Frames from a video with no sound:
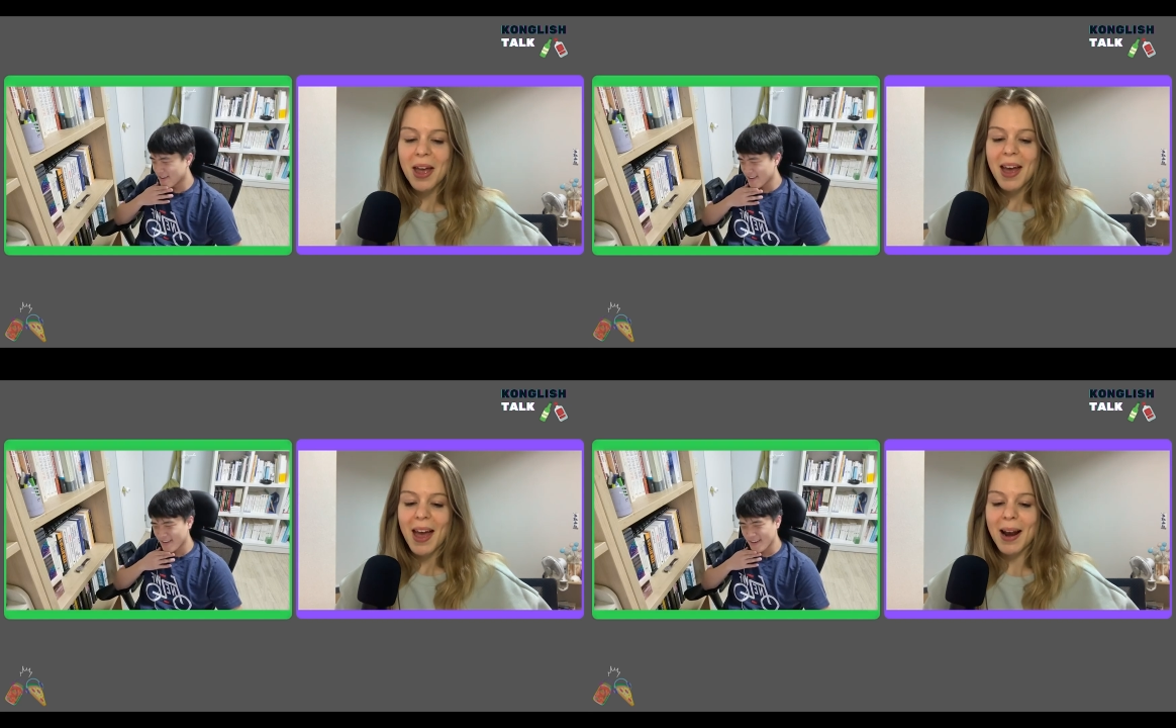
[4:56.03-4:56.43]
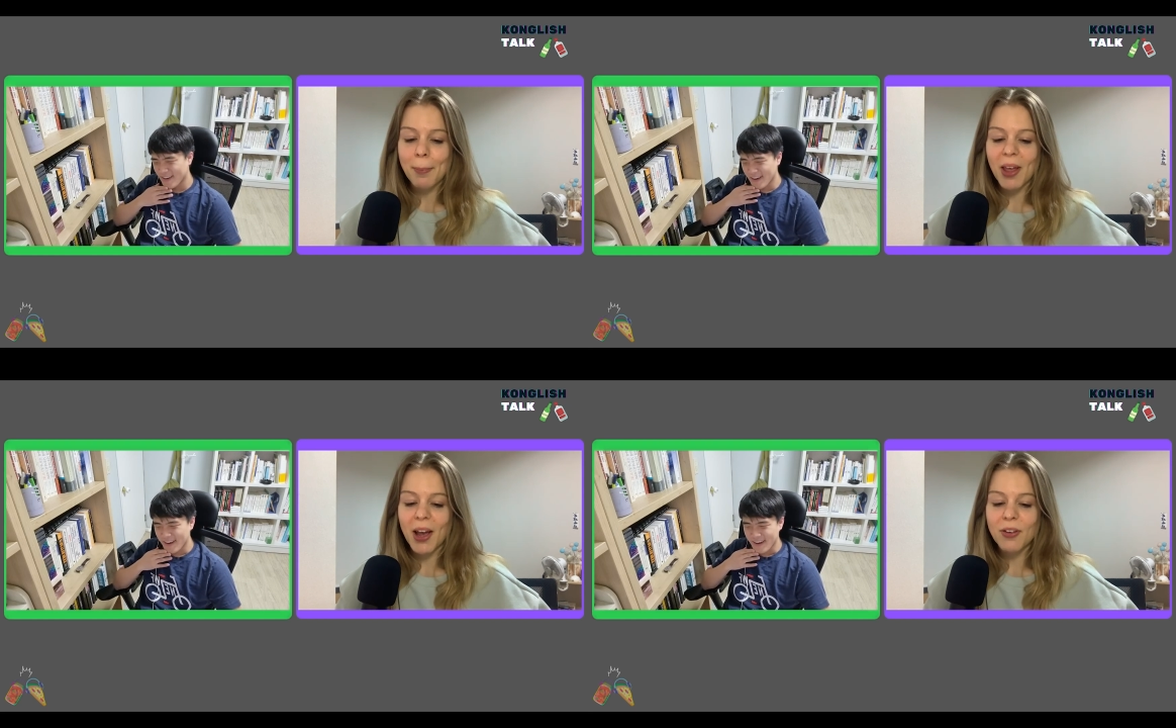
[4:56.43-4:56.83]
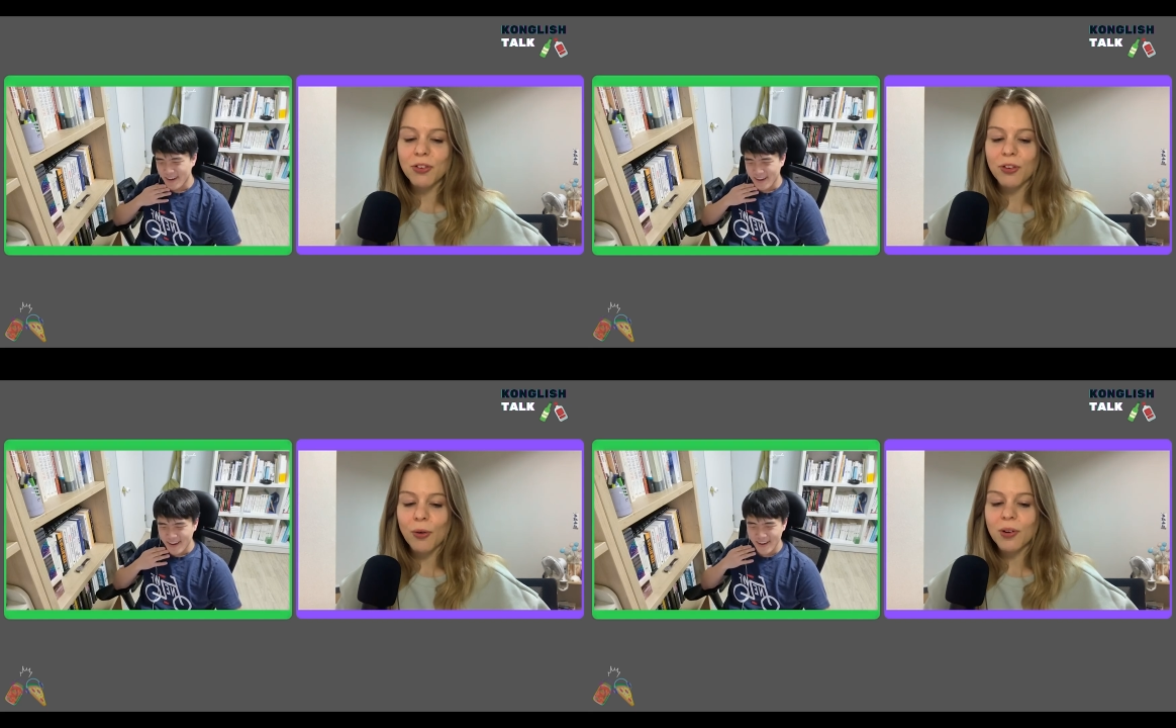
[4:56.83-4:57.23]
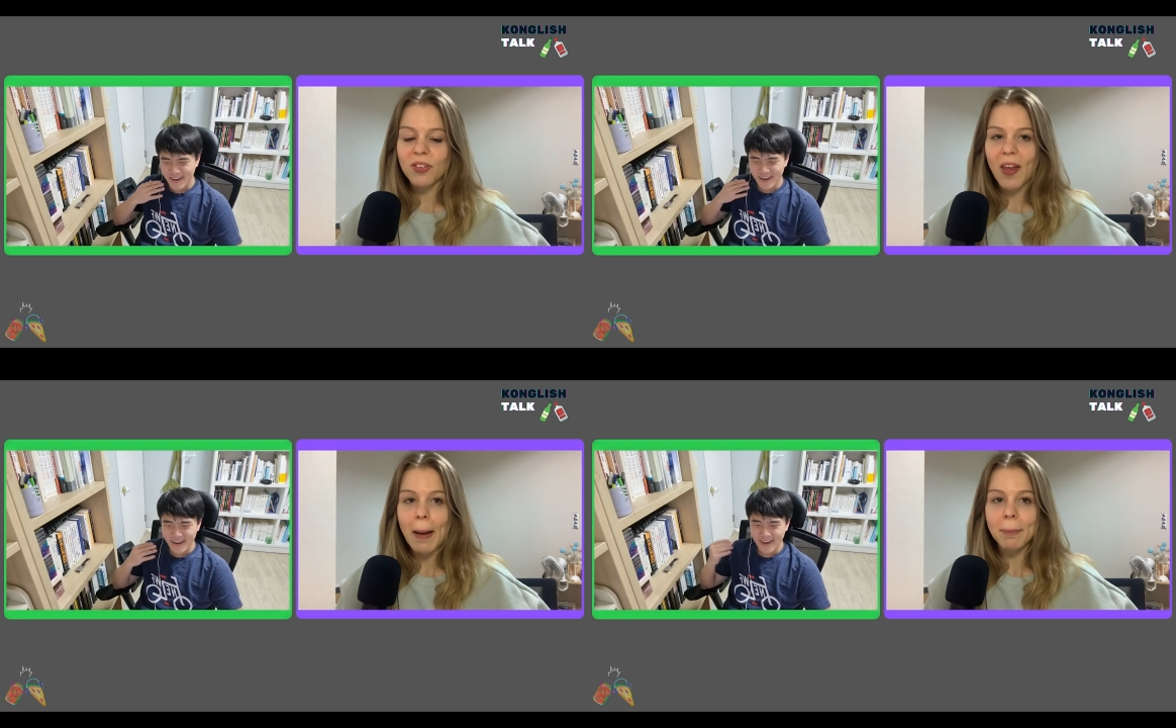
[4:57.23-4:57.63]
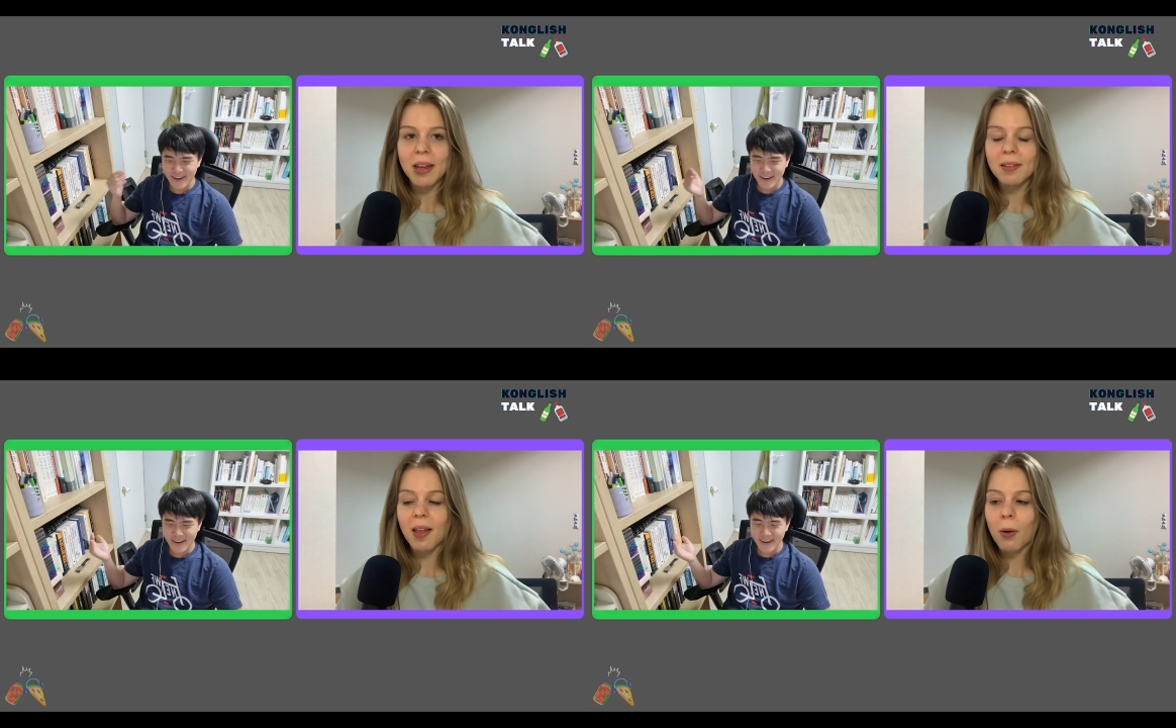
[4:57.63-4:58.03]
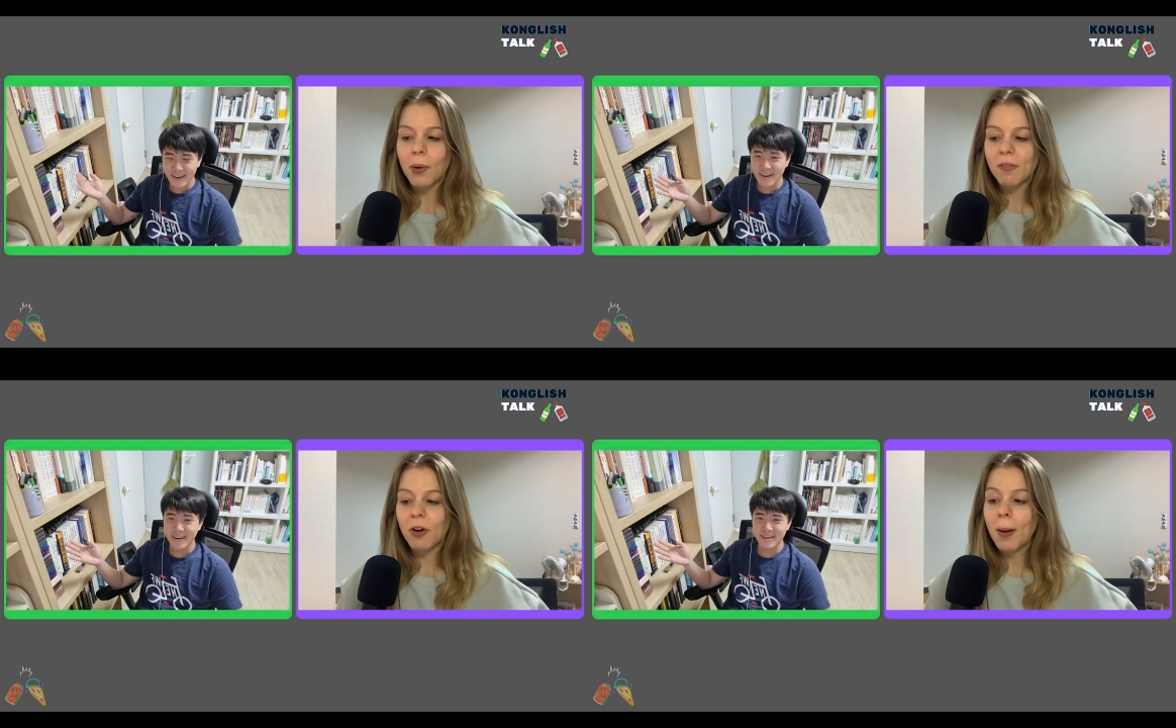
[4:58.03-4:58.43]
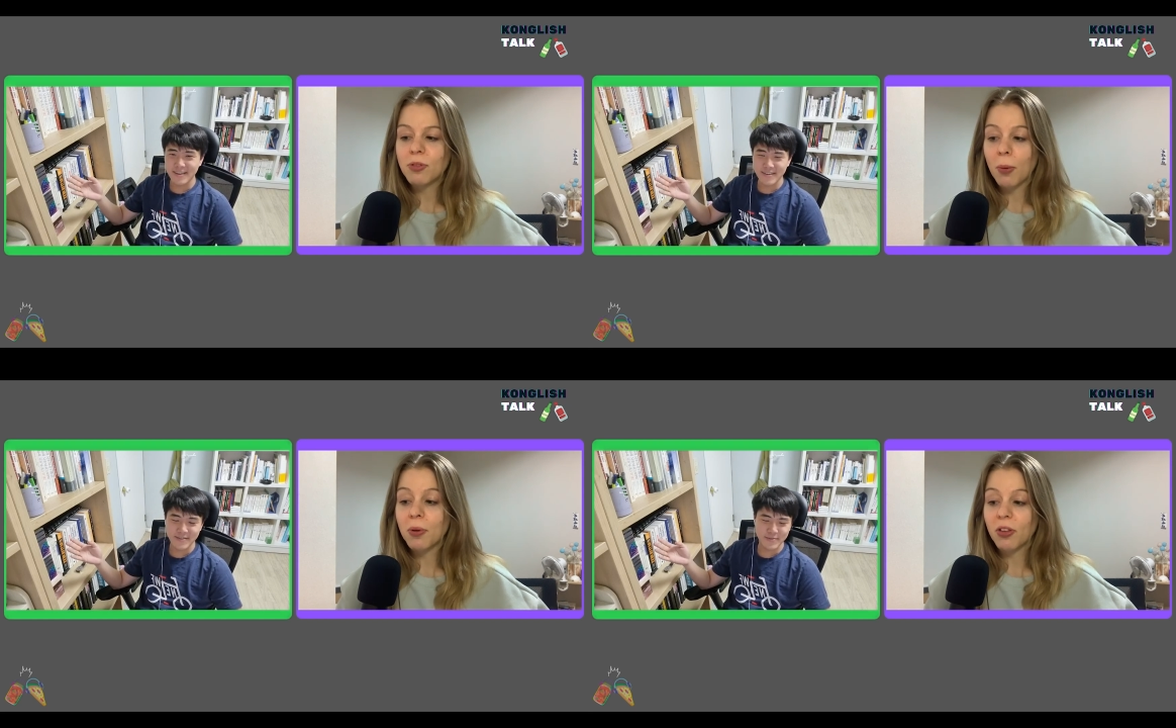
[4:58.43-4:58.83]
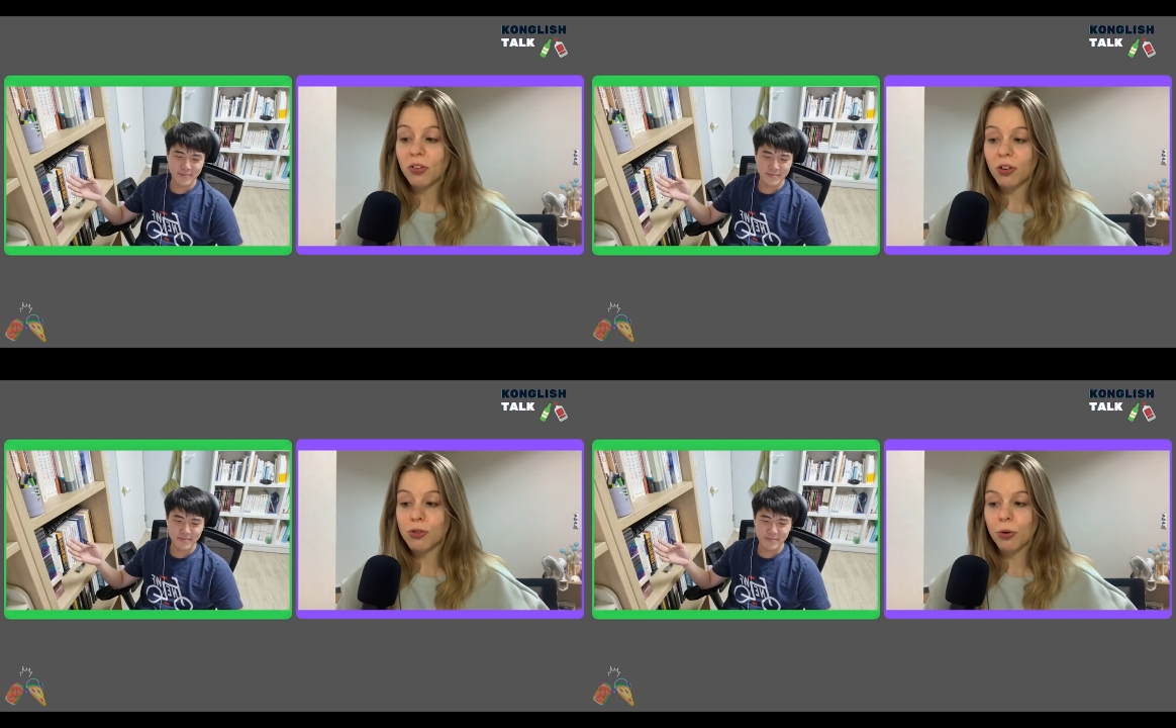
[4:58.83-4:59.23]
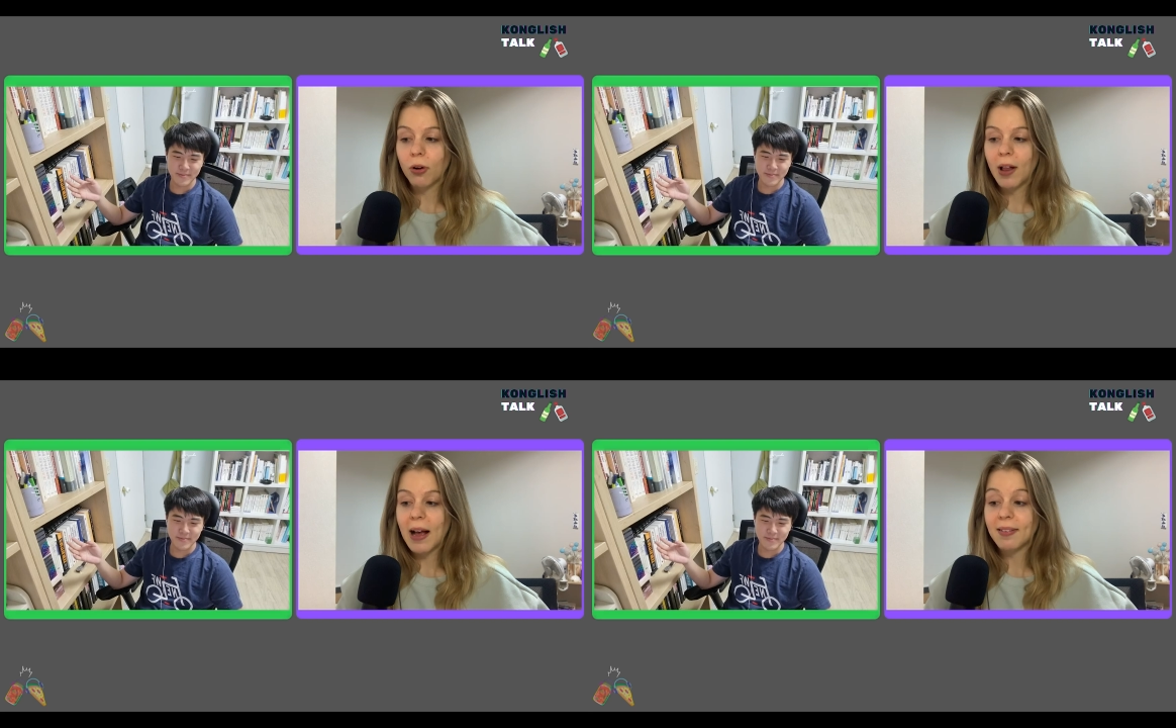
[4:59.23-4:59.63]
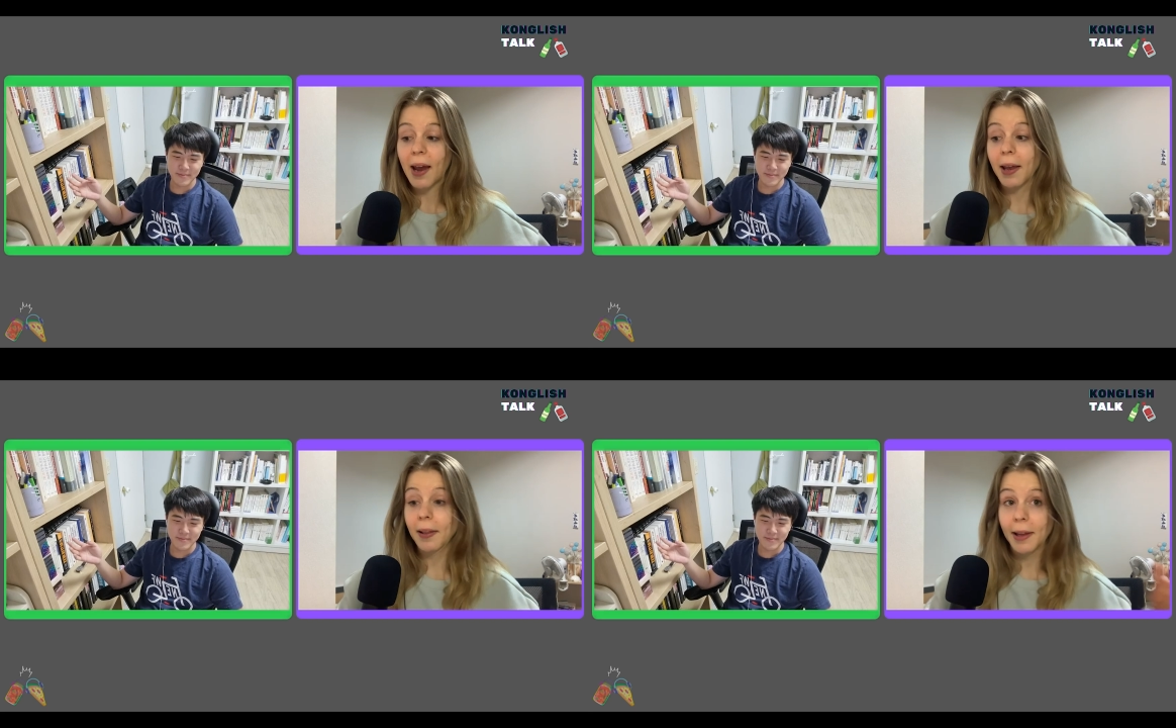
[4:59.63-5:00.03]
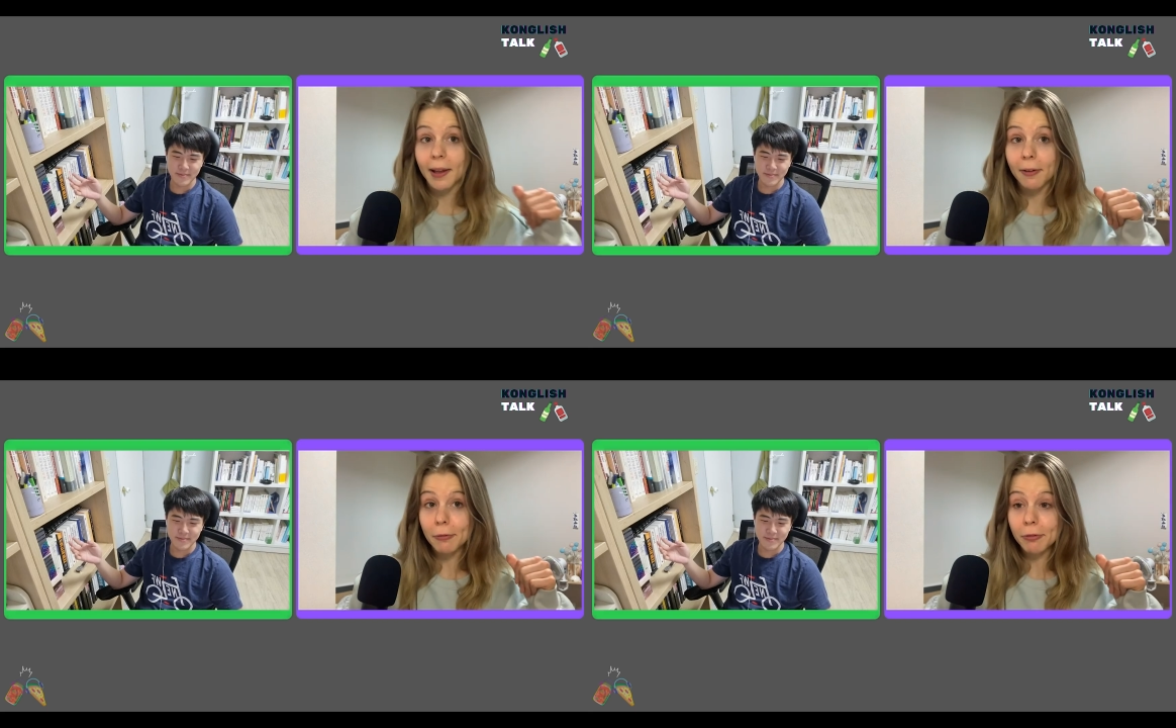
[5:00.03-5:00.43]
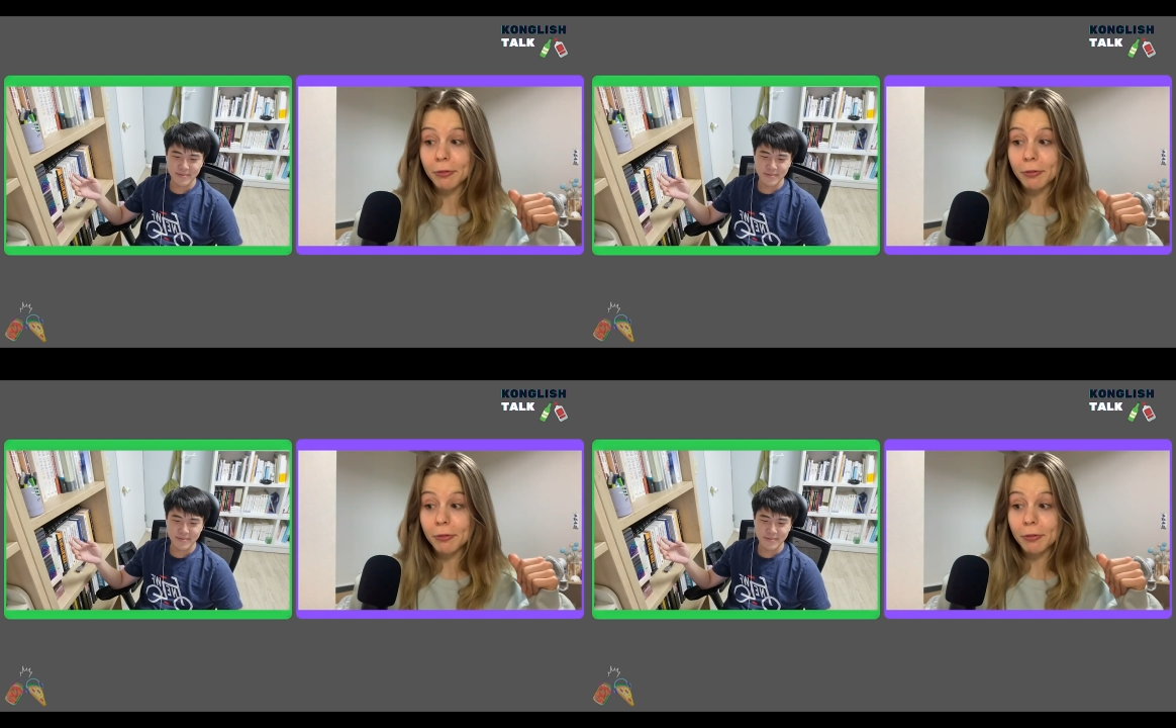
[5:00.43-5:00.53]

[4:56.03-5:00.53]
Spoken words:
And I'm like, so does that mean, like, whenever I'm done with the 6-year-old class, I can leave?